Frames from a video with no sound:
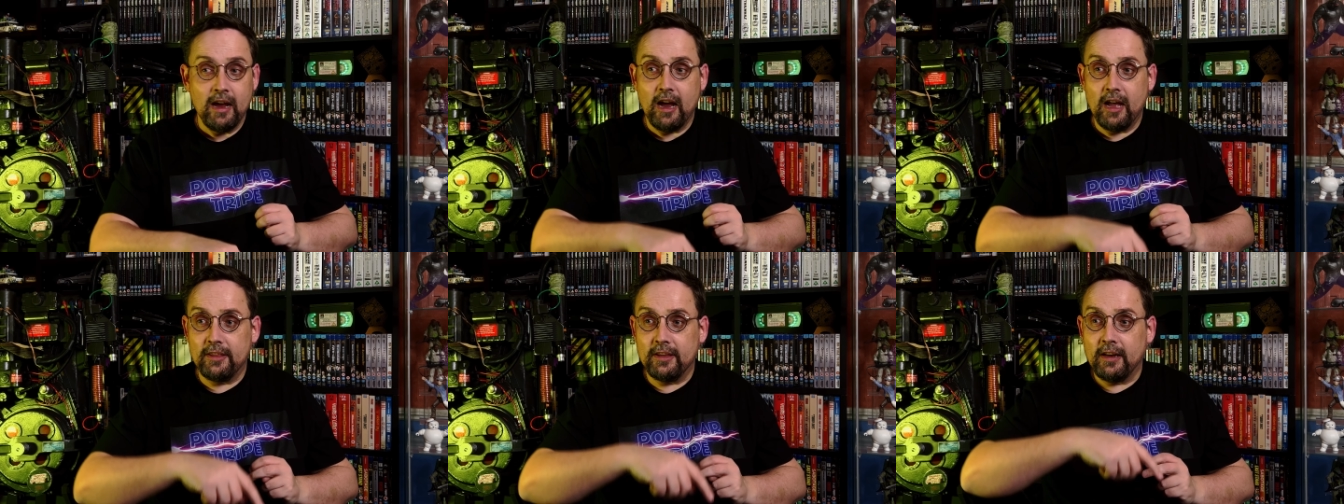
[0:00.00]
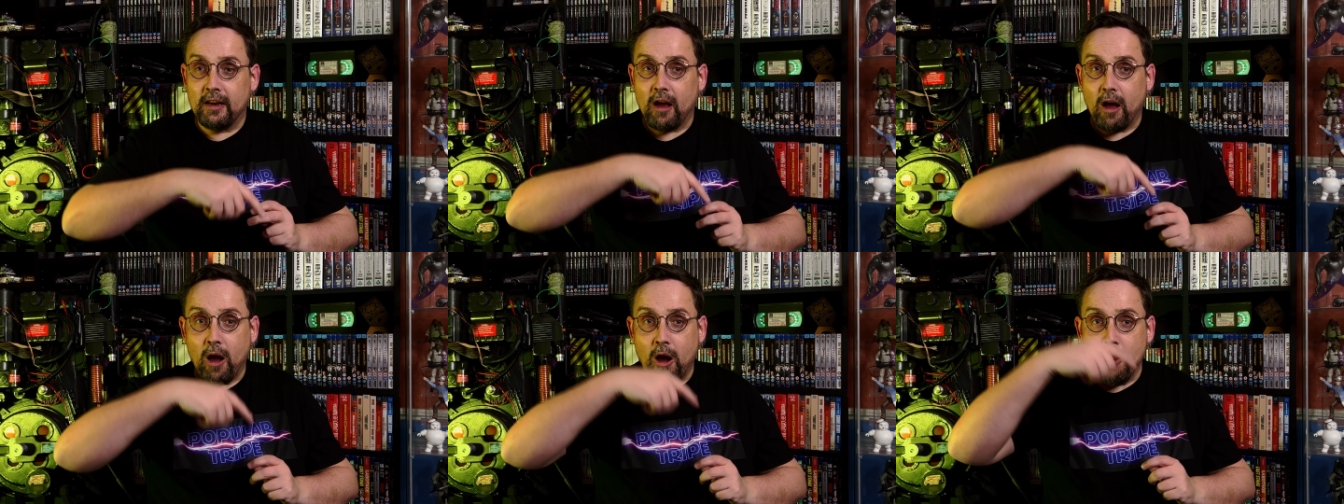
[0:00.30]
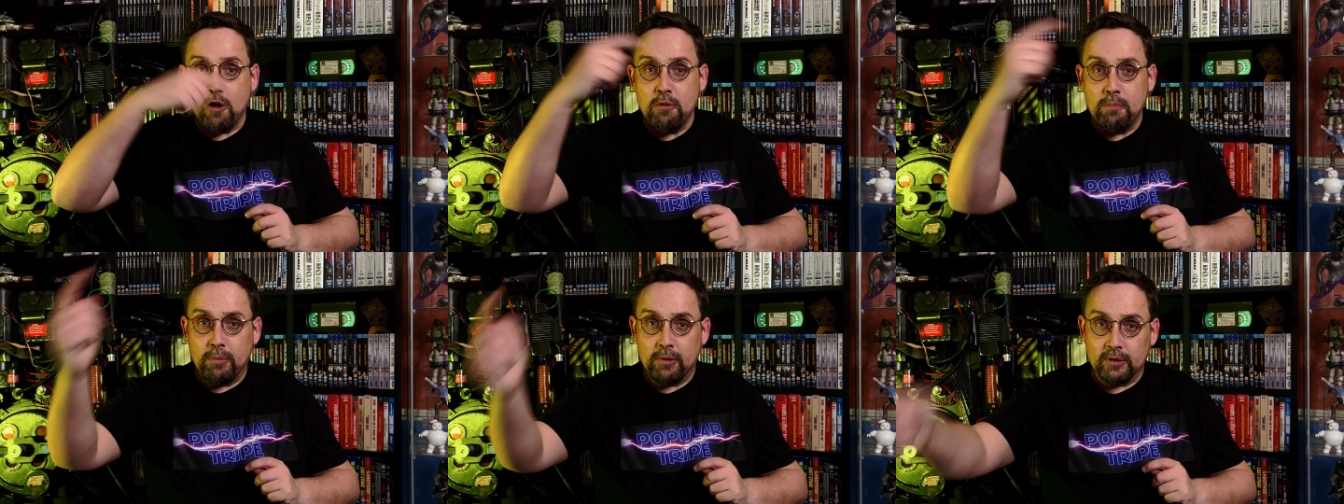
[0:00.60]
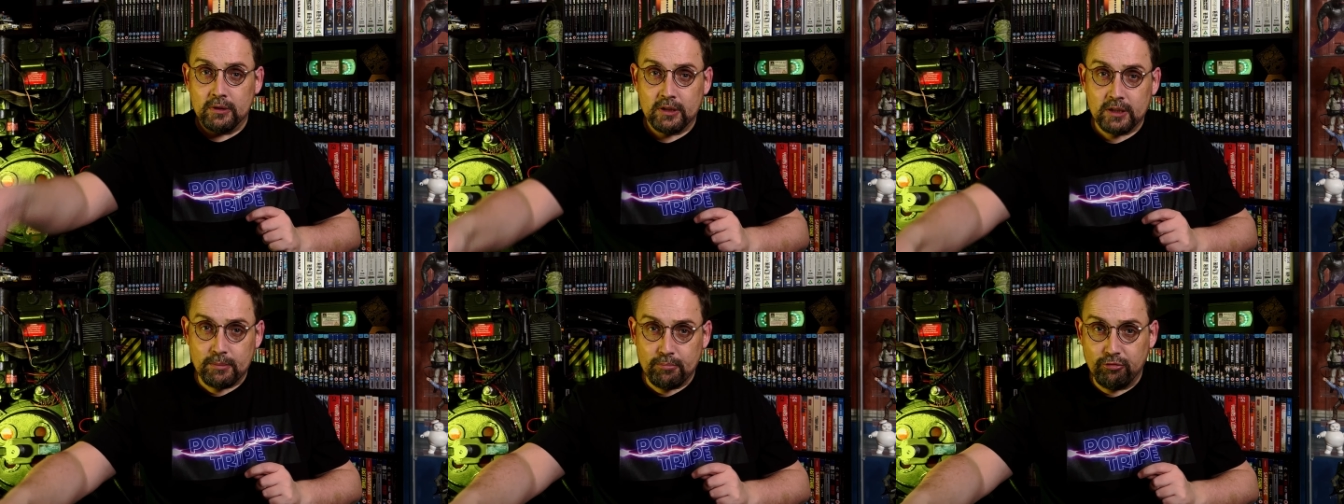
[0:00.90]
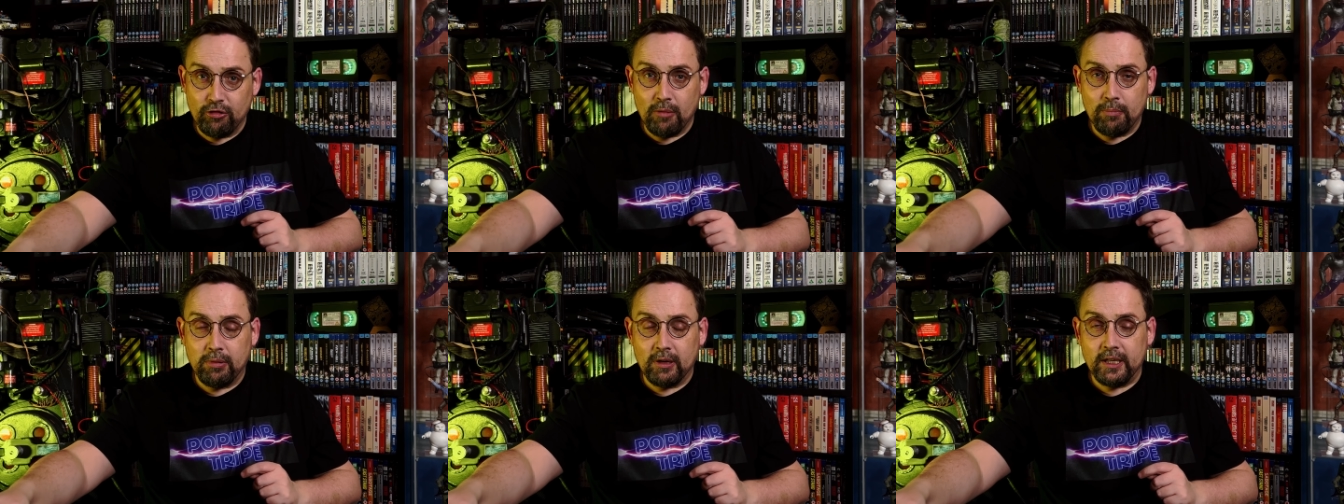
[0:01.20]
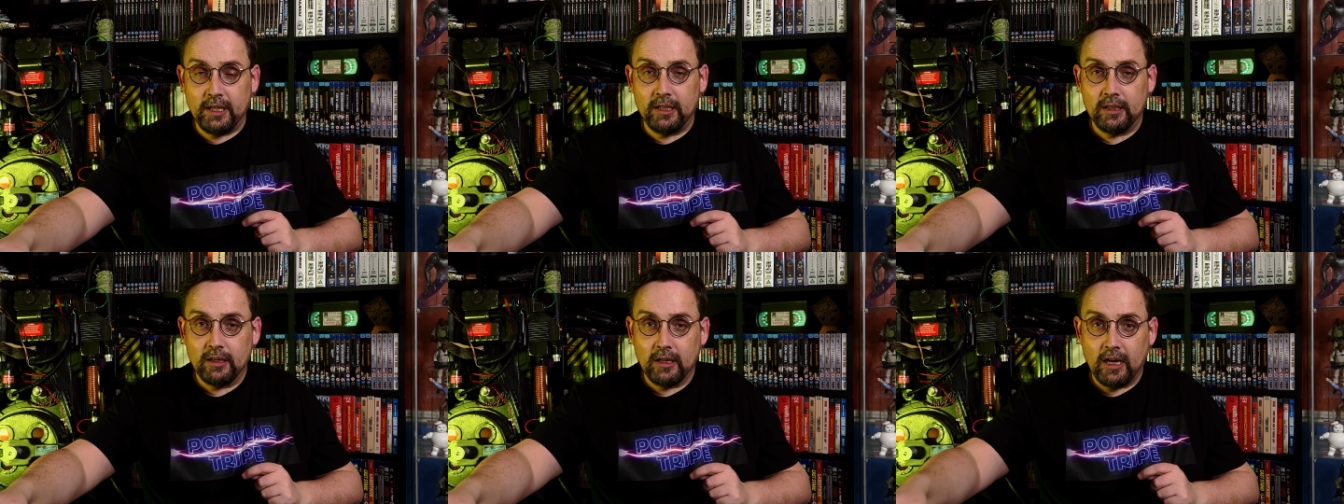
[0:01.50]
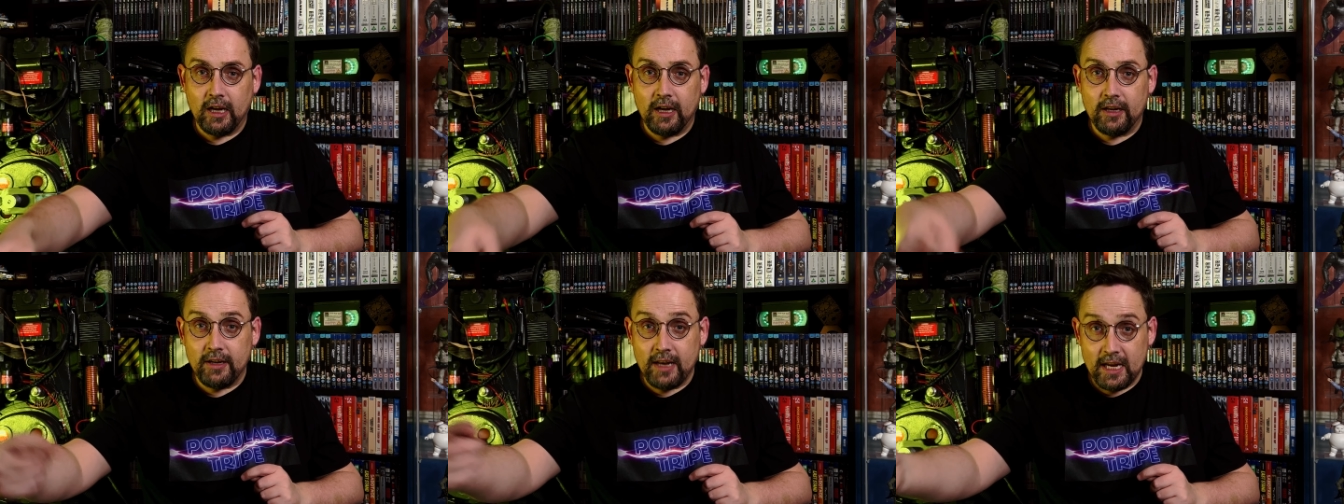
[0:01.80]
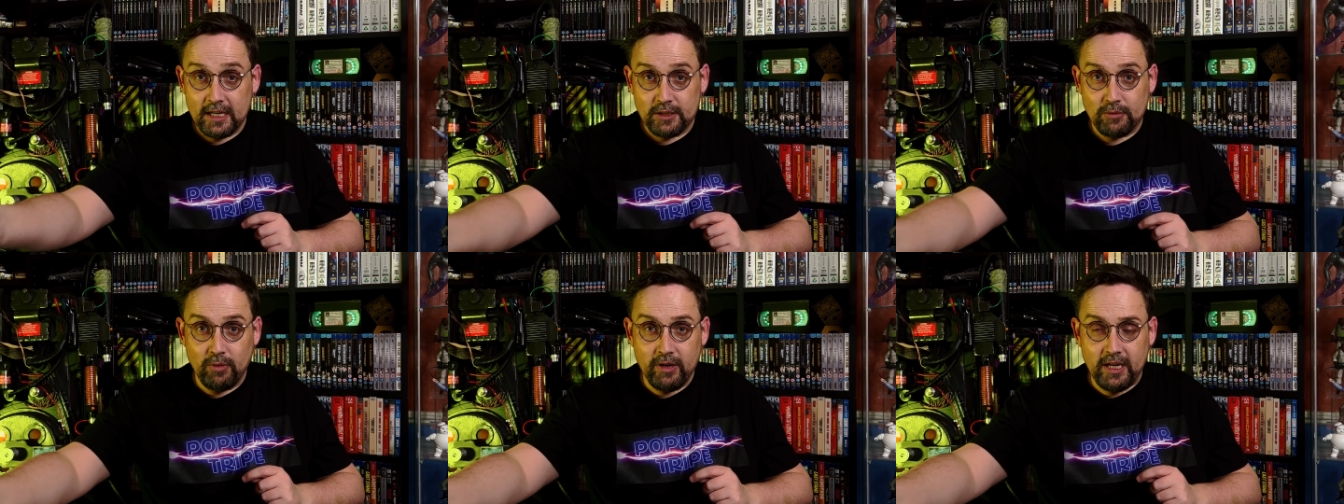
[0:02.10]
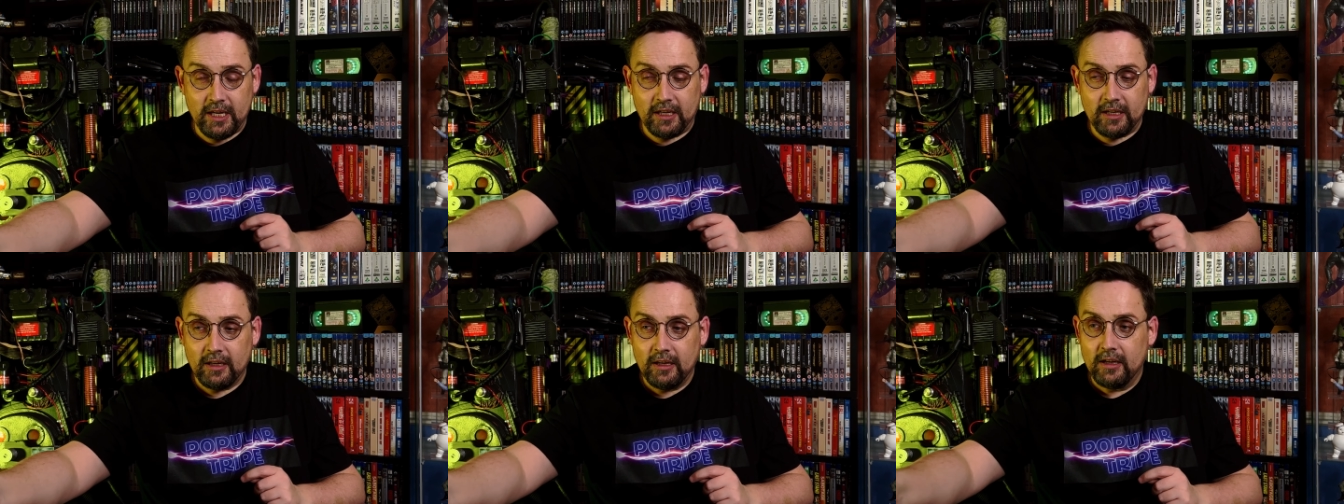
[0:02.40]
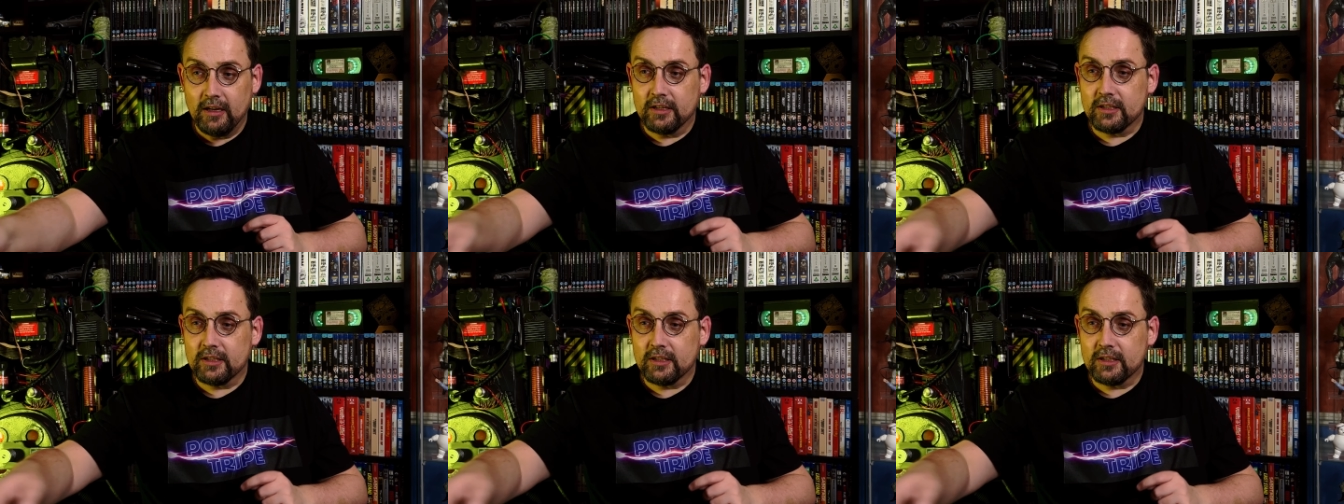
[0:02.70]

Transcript: and then it opens properly uh, next week.